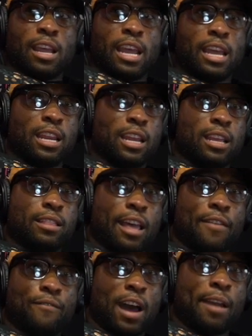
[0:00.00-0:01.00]
and then
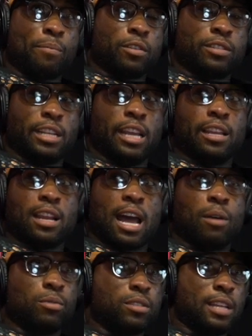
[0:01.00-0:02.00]
that five percent,
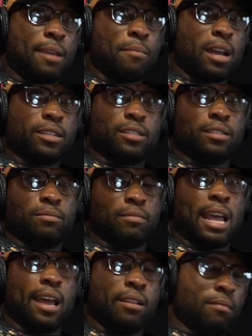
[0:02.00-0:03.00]
I would say my
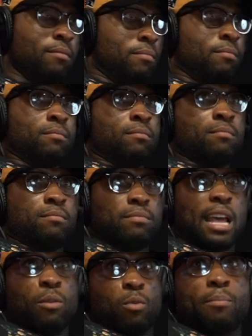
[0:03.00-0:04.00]
that
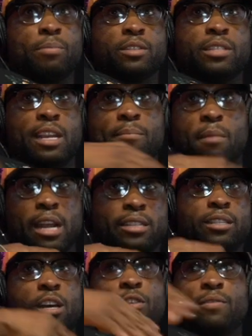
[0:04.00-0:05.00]
that percent
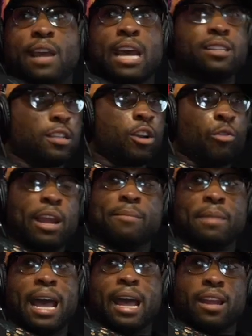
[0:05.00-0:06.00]
myself has a great
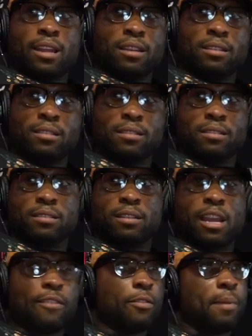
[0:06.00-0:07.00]
back
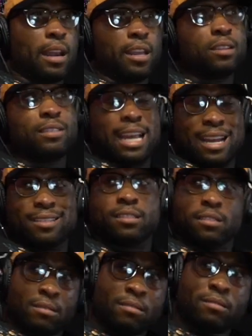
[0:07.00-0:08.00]
everybody else
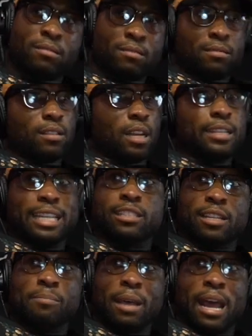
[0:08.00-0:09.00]
has a
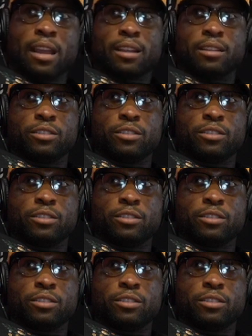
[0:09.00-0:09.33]
decent back.